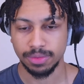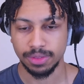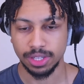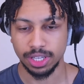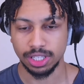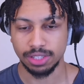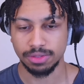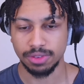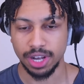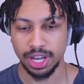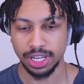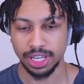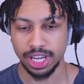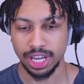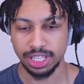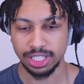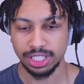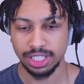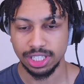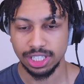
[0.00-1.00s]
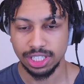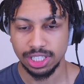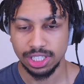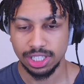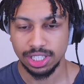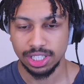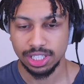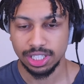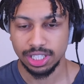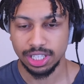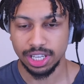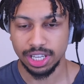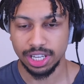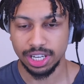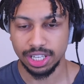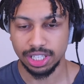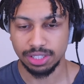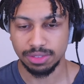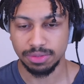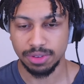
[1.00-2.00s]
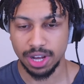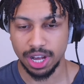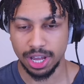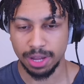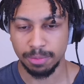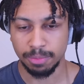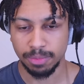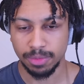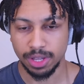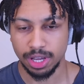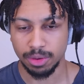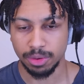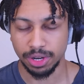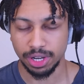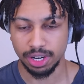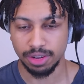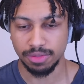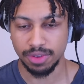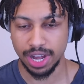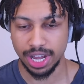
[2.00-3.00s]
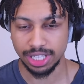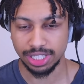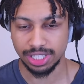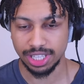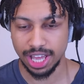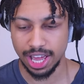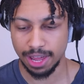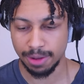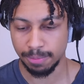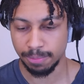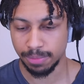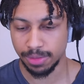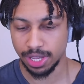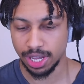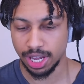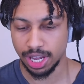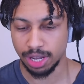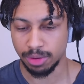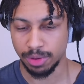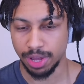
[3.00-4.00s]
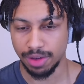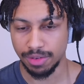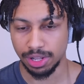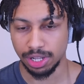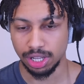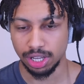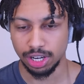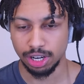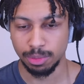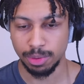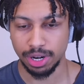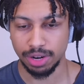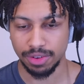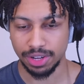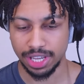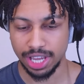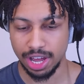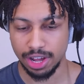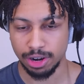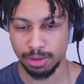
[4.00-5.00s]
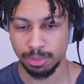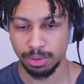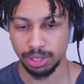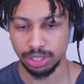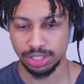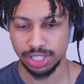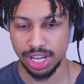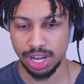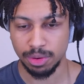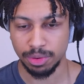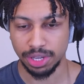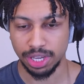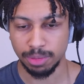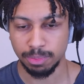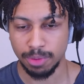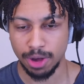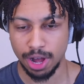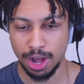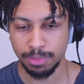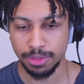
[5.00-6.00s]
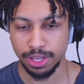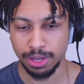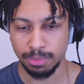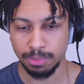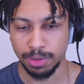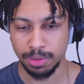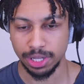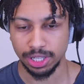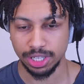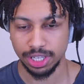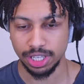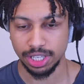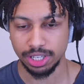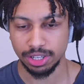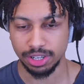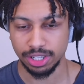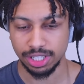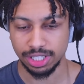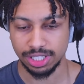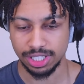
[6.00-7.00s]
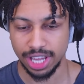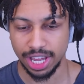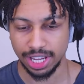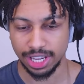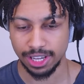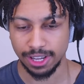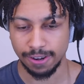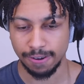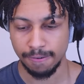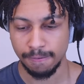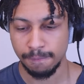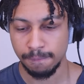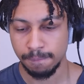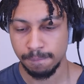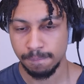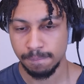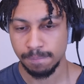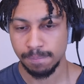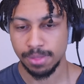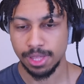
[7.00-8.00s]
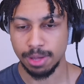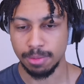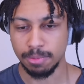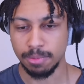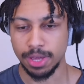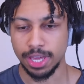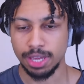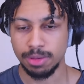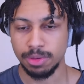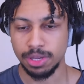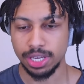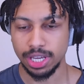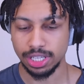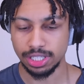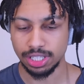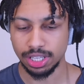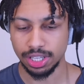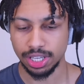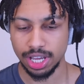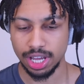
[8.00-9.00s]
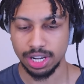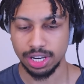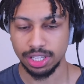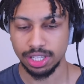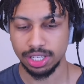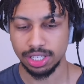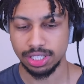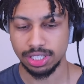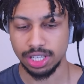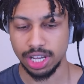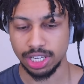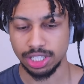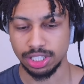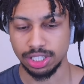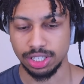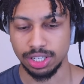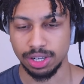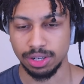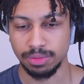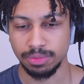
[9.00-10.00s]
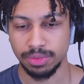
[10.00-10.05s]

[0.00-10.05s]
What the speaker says: It's fine, guys. It is fine. We're going to Vines that. And we have a little bit of a counter push now. We can pop the ability here in a second and maybe get something out of this. Actually, no.